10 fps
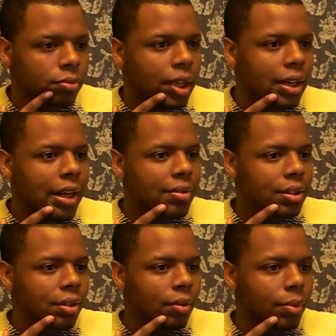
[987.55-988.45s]
I lost
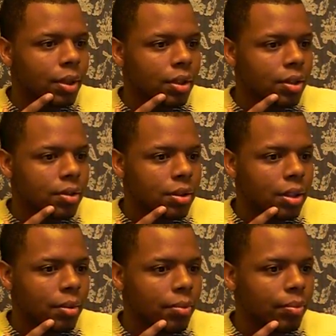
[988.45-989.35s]
it. Whitney
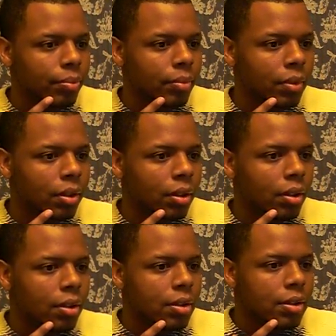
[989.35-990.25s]
Houston,
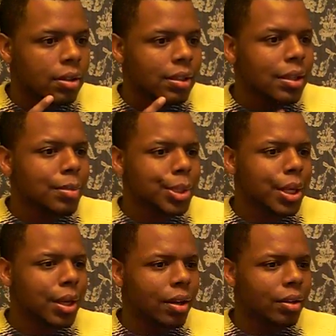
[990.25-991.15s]
Some
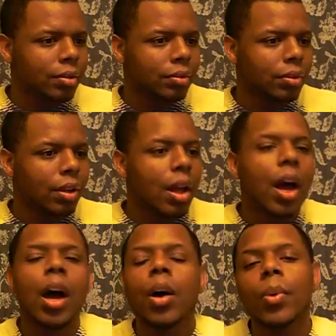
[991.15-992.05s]
Child.
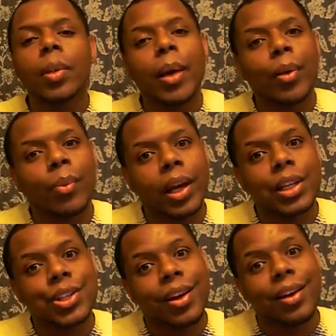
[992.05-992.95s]
Oh, what about Ray
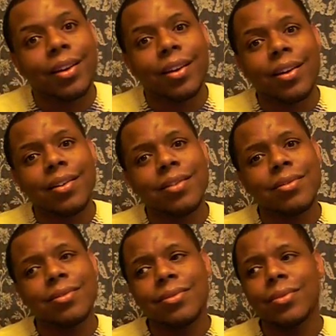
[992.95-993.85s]
J?
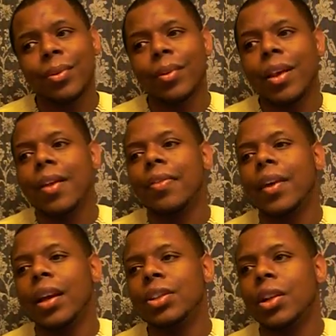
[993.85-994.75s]
Oh,
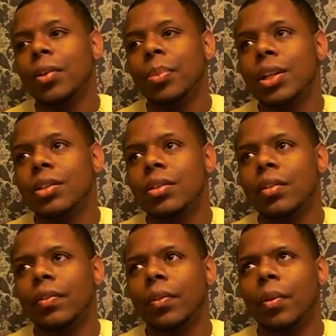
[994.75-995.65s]
they showed pictures
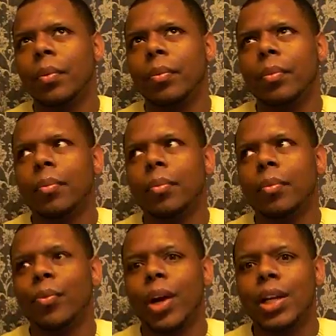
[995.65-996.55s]
of
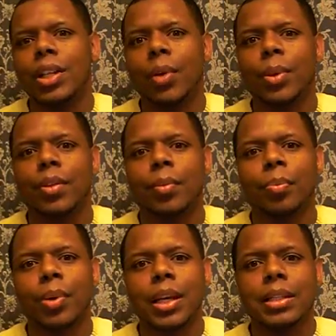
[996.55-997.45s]
Ray J with
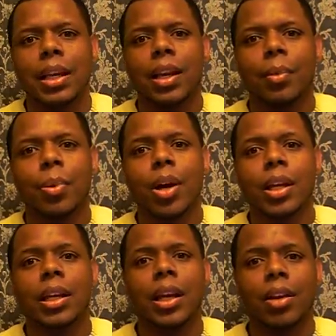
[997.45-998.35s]
Brandy at a
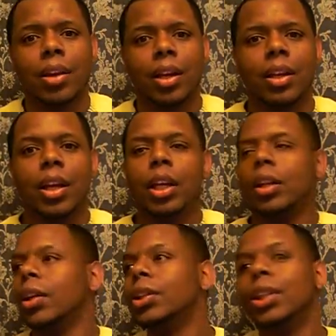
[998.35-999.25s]
party. He had like,
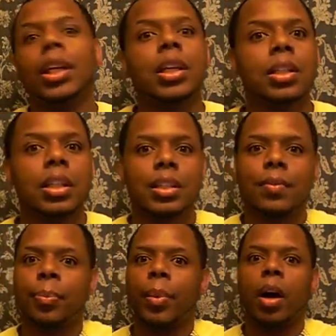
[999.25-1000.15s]
here she is in this
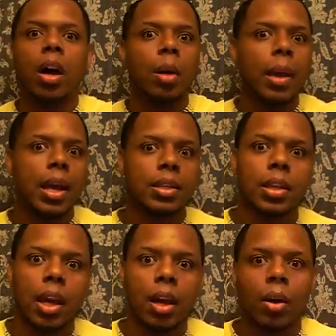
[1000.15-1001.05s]
bomb ass
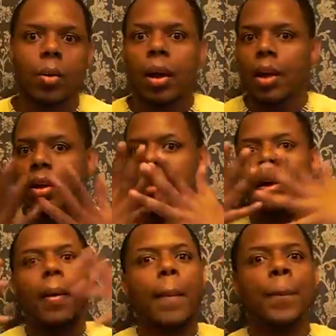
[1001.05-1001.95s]
gown,
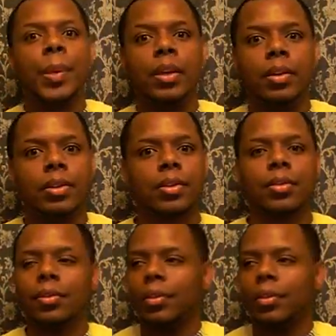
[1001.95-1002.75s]
beats,